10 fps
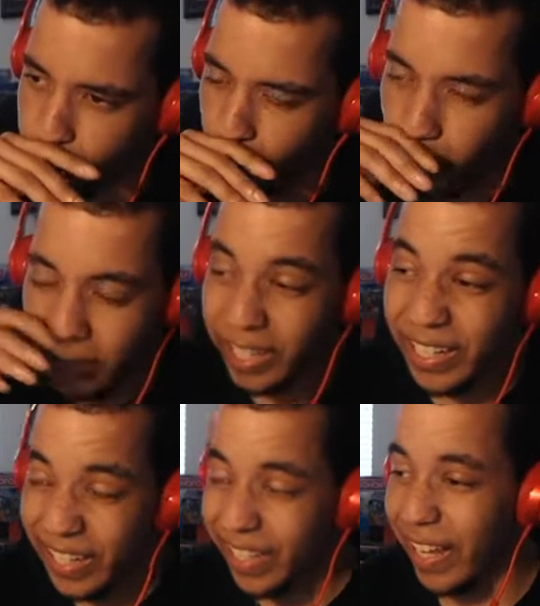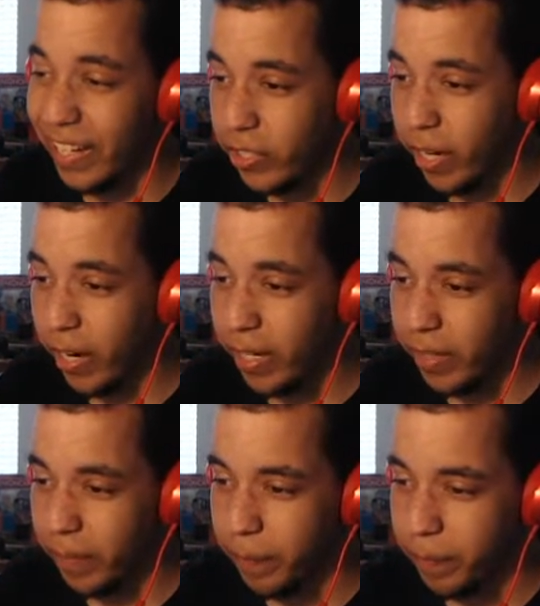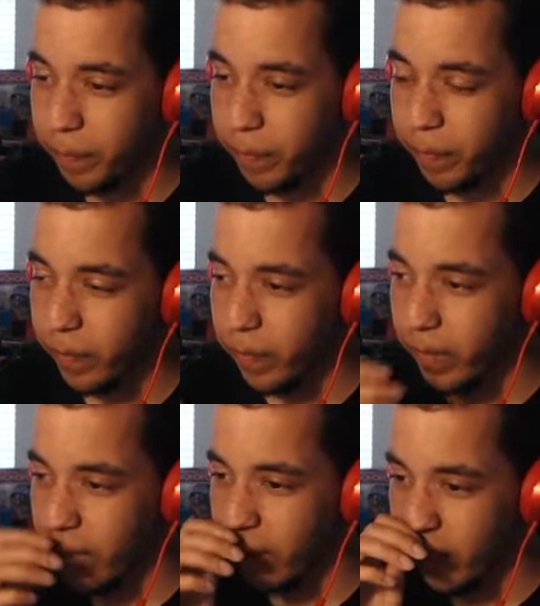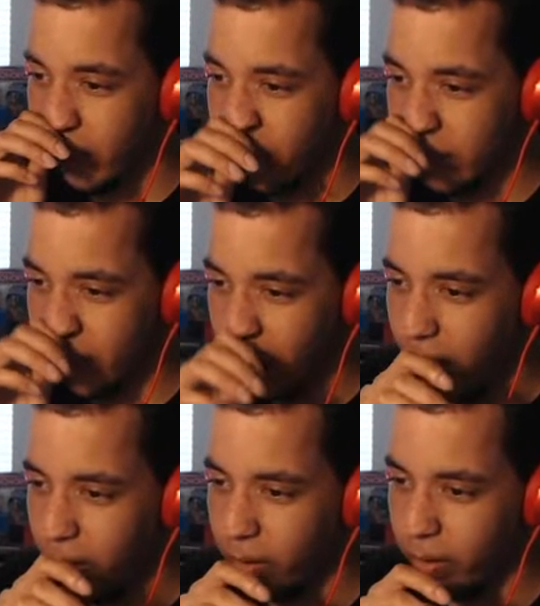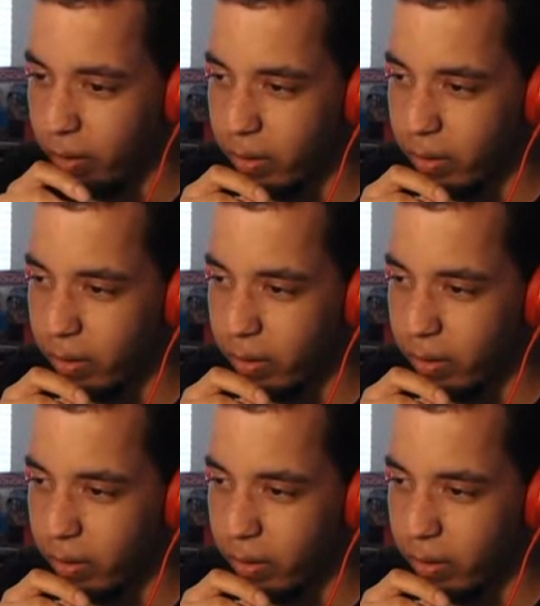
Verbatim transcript: are we gonna get a legendary? Cause I don't.